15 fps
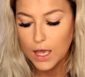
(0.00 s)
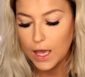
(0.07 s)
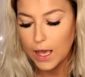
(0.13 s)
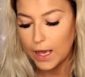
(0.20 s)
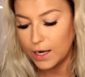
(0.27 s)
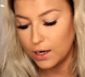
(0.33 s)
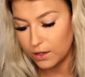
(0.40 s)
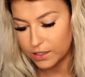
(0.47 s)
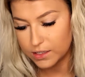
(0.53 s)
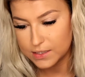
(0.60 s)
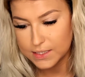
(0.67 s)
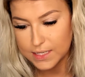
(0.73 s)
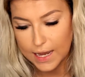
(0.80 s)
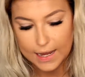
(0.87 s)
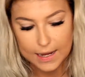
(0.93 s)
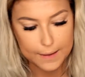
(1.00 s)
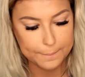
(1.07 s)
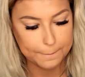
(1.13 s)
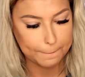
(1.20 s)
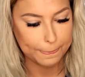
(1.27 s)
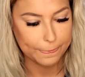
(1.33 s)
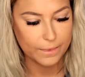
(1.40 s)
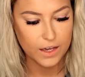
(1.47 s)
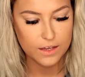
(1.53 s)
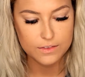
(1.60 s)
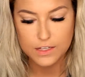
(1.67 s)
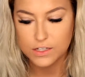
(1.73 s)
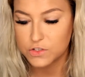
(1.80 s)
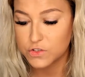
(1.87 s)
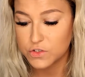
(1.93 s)
and like I say,
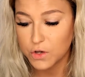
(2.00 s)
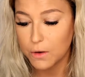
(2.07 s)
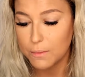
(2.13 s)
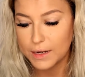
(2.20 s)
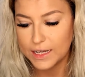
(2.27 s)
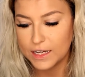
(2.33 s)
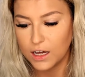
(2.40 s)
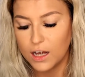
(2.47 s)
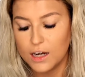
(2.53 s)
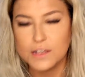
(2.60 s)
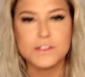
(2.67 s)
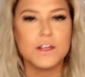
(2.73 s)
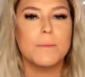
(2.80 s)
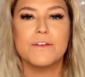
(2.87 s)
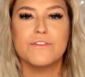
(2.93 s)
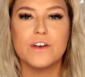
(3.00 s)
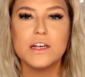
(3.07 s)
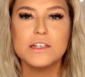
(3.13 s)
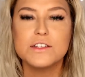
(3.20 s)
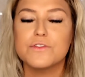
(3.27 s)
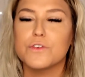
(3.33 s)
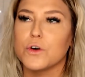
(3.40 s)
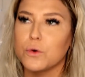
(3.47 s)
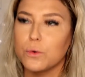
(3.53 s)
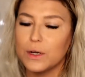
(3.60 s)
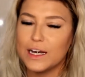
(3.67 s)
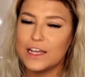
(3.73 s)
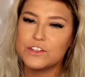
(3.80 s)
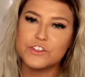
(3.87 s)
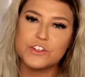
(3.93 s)
there's so many colours. I mean, first of all,
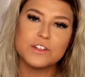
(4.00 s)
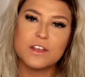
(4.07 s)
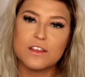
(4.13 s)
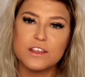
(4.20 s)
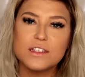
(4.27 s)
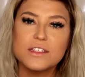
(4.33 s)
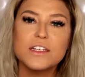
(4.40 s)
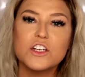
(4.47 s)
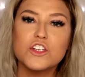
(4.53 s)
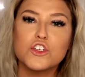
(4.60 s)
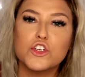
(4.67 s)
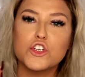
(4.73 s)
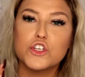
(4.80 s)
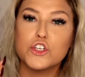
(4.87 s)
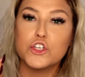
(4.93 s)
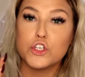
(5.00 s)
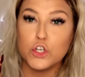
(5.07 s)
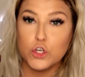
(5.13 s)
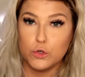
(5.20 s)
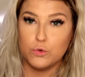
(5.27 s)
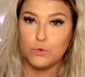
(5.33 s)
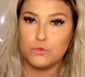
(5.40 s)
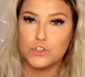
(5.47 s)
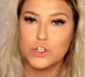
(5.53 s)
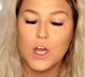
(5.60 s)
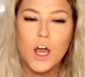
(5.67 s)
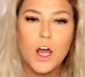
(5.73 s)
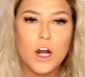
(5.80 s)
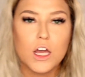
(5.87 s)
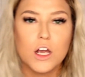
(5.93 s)
this thing is huge.
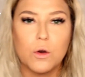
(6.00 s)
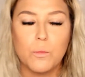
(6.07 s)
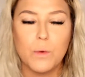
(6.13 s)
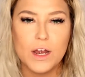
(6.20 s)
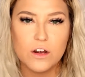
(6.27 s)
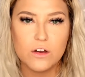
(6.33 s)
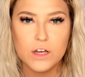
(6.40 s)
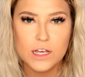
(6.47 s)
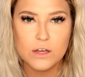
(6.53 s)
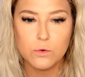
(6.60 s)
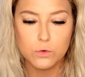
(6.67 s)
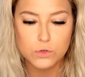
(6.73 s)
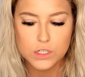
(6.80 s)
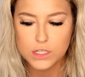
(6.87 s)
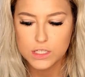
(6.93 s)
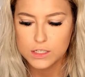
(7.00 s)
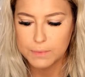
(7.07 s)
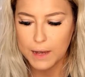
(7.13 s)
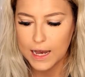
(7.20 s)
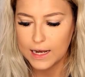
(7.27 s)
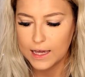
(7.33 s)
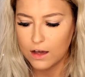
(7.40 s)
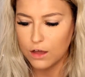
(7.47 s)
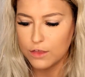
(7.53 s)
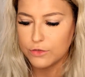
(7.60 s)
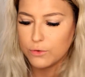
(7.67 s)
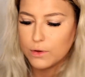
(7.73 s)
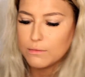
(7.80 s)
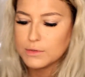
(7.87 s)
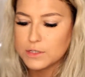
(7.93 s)
Like, when I ordered this palette, I
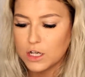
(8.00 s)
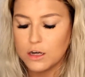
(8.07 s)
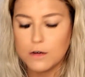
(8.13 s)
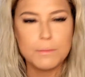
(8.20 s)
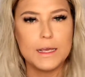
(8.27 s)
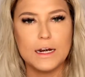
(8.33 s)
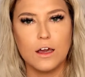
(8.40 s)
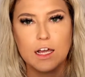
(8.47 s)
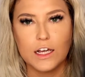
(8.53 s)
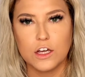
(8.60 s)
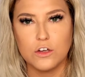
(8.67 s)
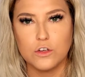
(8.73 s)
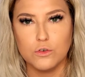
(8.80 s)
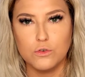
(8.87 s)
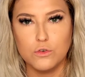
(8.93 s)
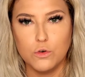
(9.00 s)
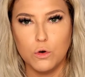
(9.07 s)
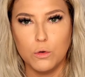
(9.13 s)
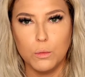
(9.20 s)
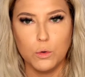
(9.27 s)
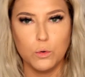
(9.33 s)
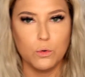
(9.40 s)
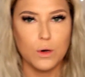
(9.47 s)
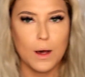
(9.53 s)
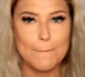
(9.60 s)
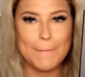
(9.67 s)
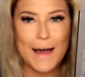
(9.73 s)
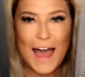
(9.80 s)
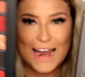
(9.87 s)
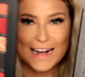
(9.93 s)
thought it was going to be like your normal
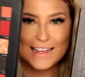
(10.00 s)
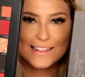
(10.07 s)
palette